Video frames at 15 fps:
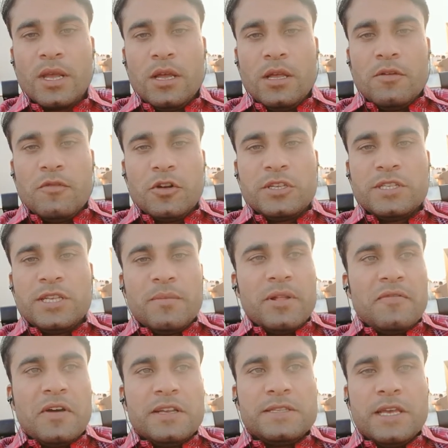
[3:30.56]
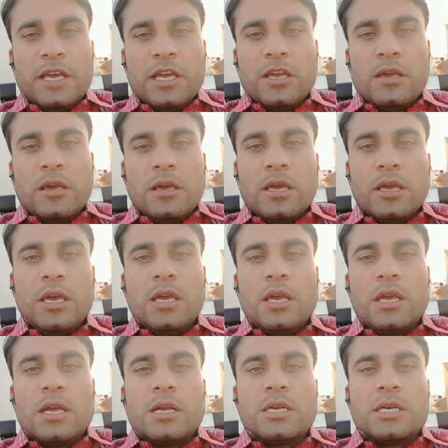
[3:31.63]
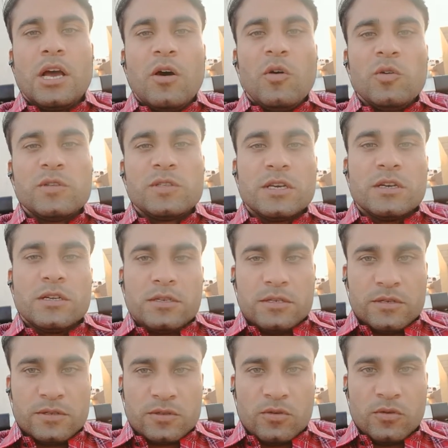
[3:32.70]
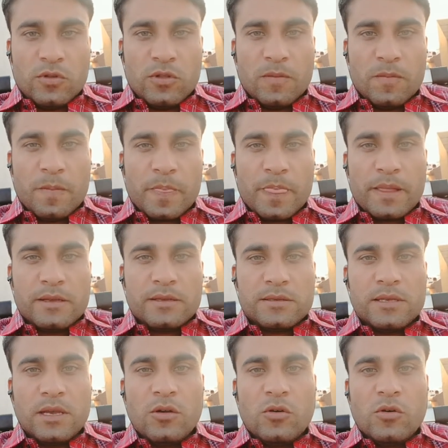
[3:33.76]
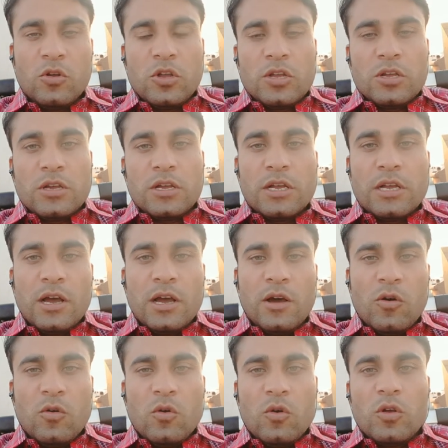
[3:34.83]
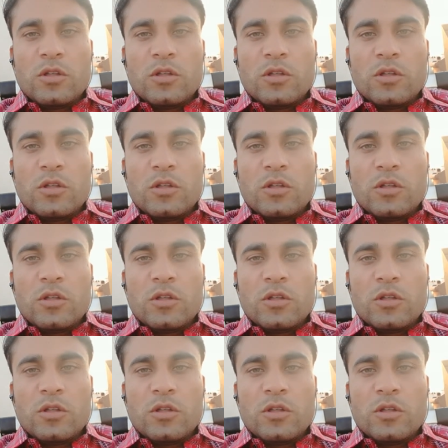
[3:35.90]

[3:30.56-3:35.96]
for example, if I say he goes to school, so go,